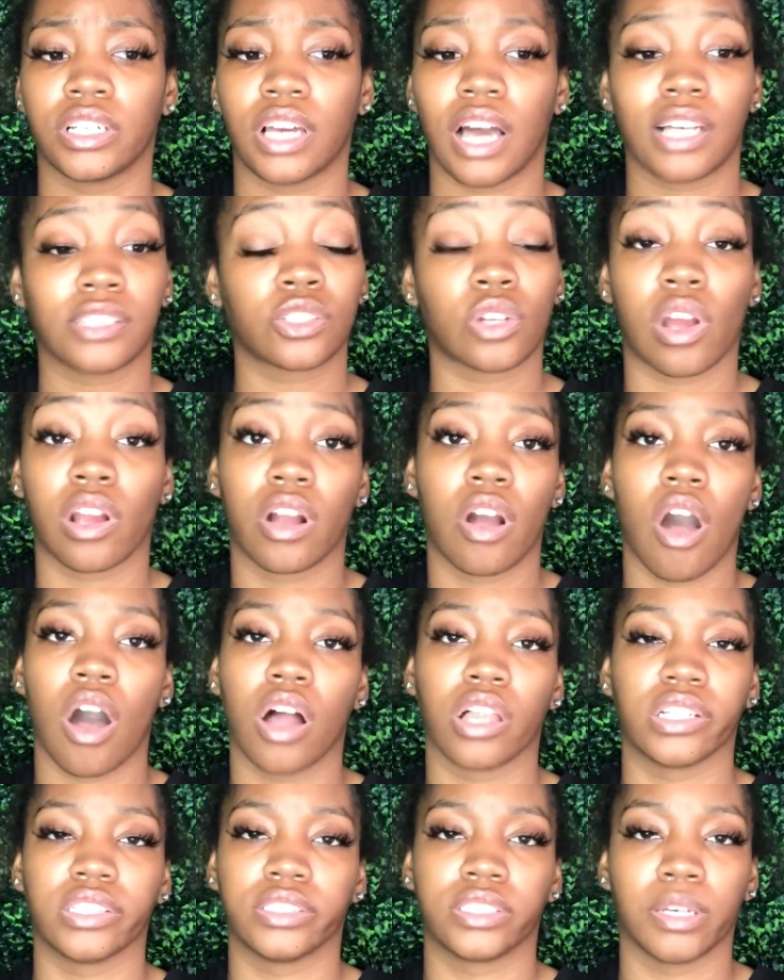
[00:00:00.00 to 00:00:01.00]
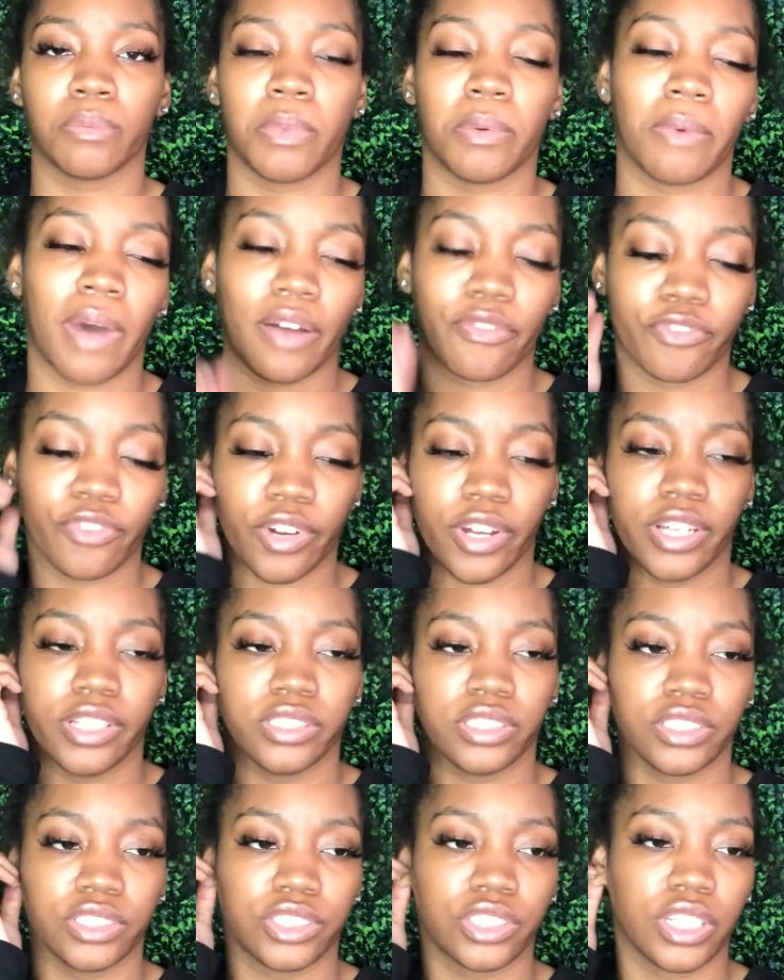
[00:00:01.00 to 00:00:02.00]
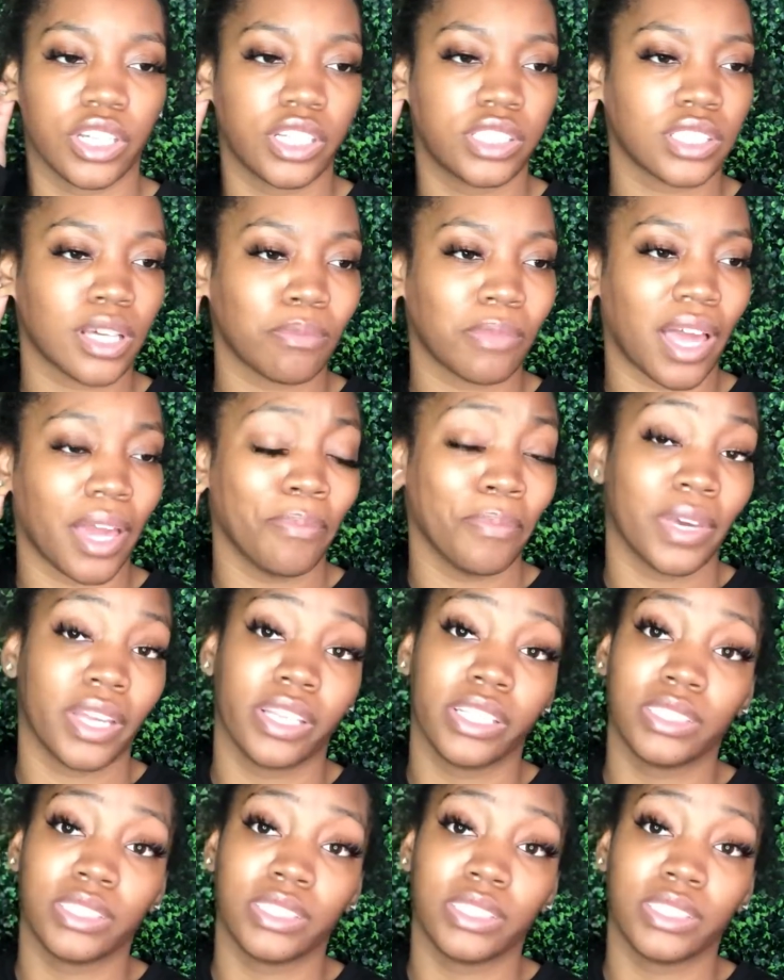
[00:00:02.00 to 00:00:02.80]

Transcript: I started calling some of my friends and shit, because I'm like, man,